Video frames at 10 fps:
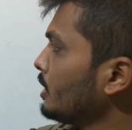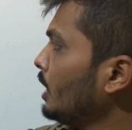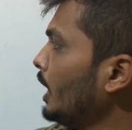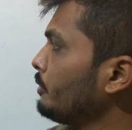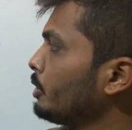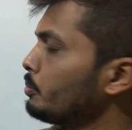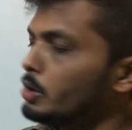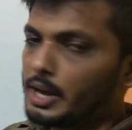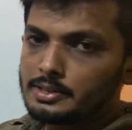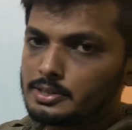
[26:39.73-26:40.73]
Okay.
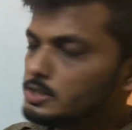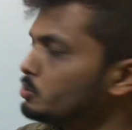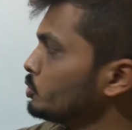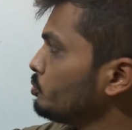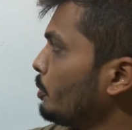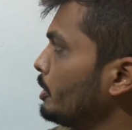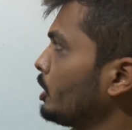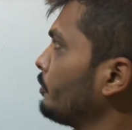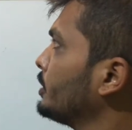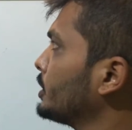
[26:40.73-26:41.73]
And one more
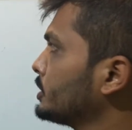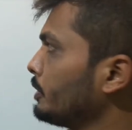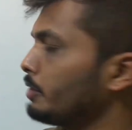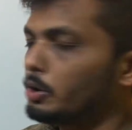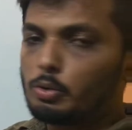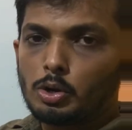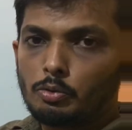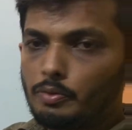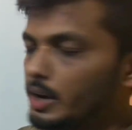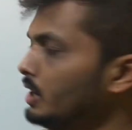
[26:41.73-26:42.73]
axis whose moment of
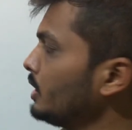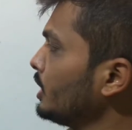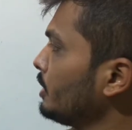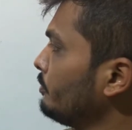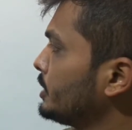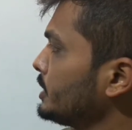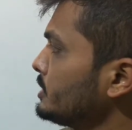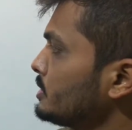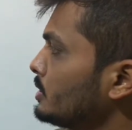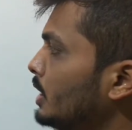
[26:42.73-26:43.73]
inertia we are going to find,
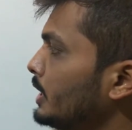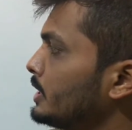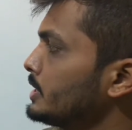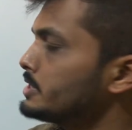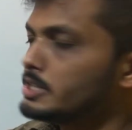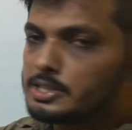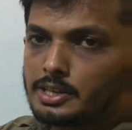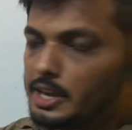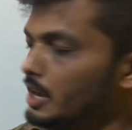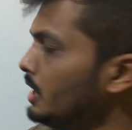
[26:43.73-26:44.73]
which is
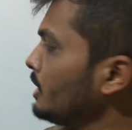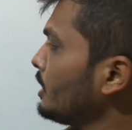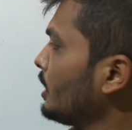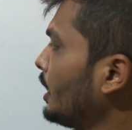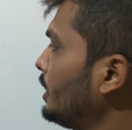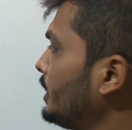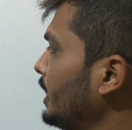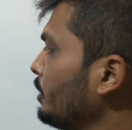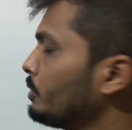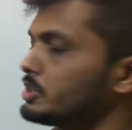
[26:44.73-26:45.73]
at a distance a.
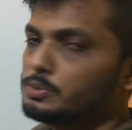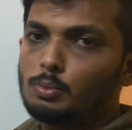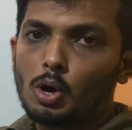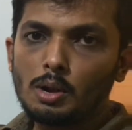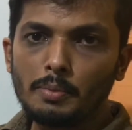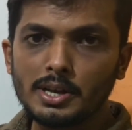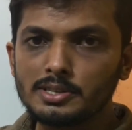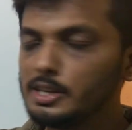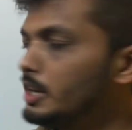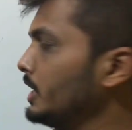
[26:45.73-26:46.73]
I'll take one
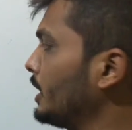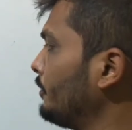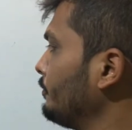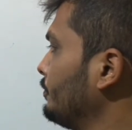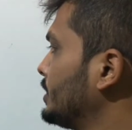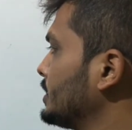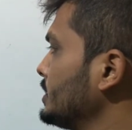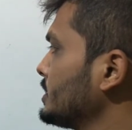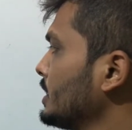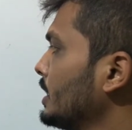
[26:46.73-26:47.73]
small mass
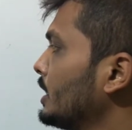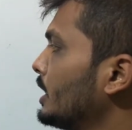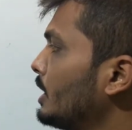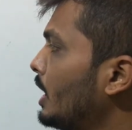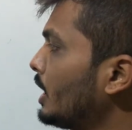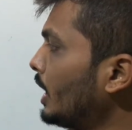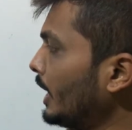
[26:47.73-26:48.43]
dm, which is